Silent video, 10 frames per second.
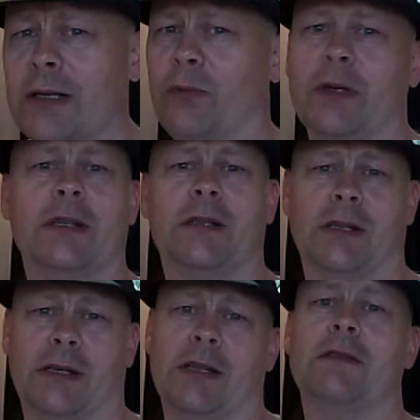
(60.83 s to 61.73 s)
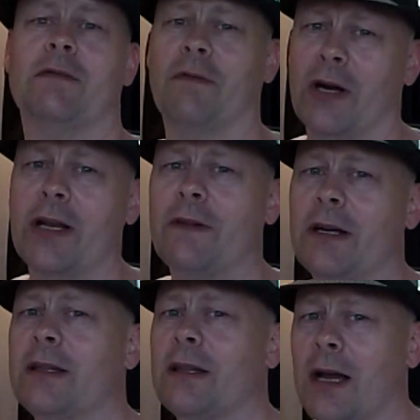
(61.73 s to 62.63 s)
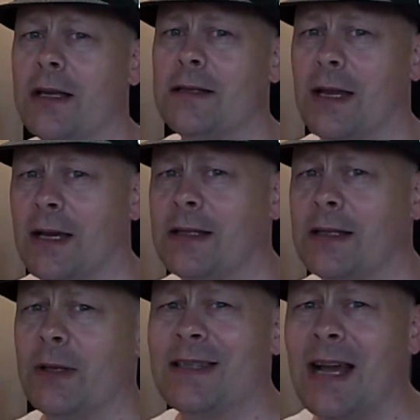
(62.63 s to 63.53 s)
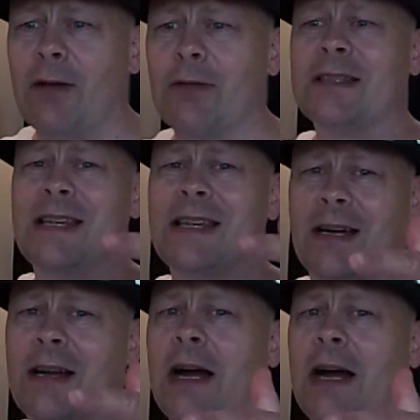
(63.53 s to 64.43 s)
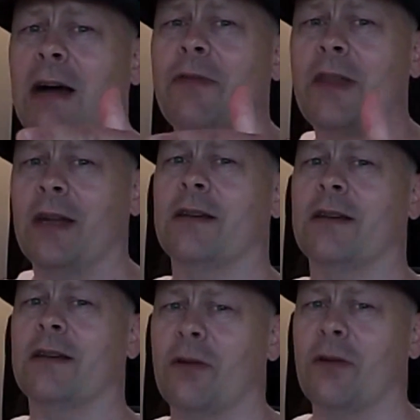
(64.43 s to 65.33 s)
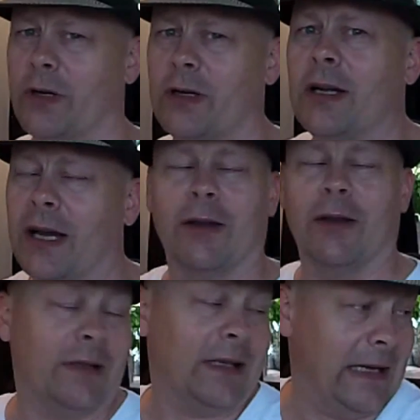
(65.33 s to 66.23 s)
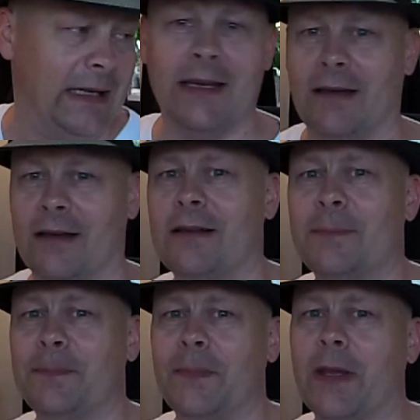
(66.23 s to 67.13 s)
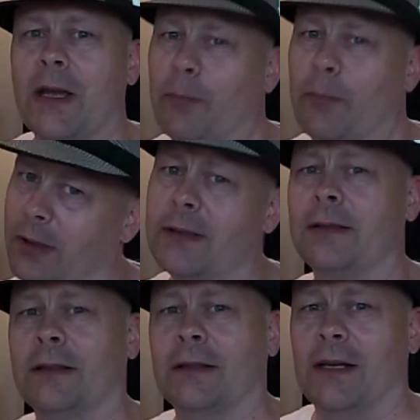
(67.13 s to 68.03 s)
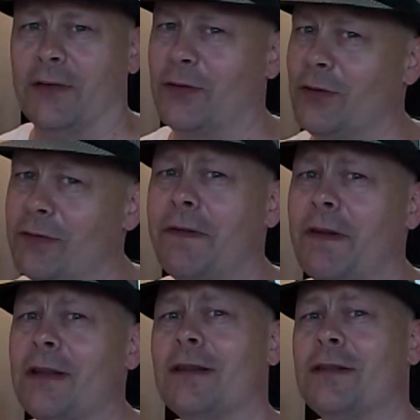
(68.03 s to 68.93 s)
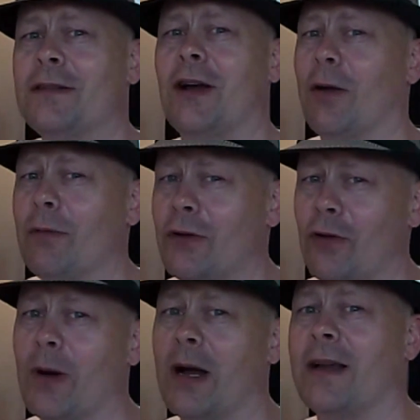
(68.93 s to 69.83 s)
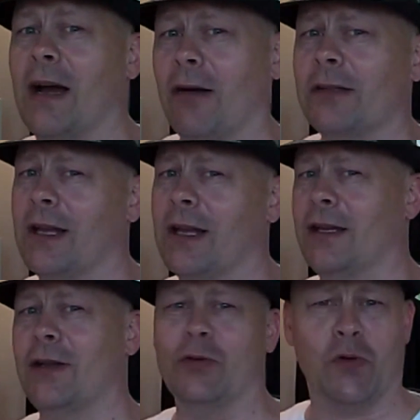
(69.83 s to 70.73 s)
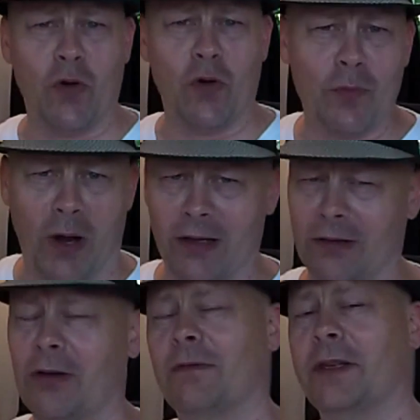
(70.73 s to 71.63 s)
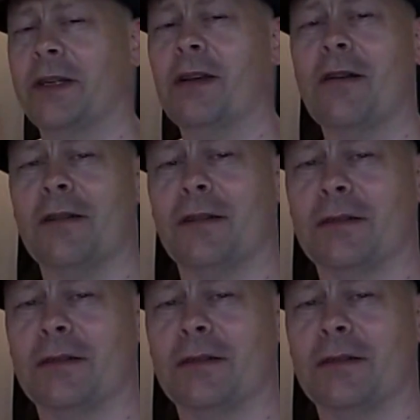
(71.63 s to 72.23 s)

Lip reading: which is very, very nice, except it's out there somewhere and not in here. But as soon as we finish, I will go back out and enjoy my lovely garden.